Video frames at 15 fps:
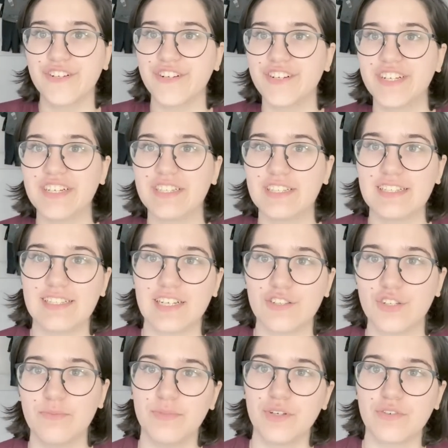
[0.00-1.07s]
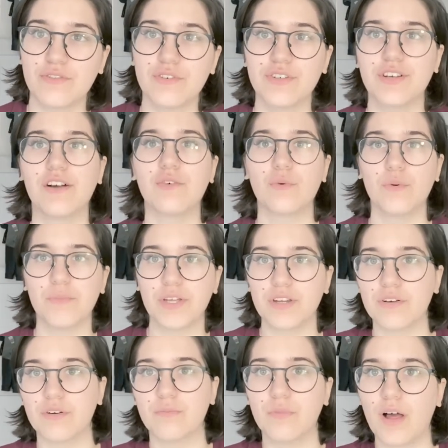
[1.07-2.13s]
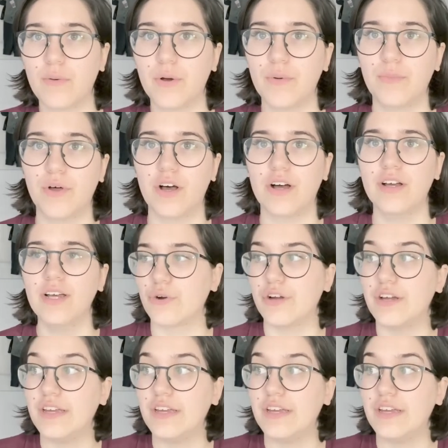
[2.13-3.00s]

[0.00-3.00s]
Right off the fucking path. Right, that's the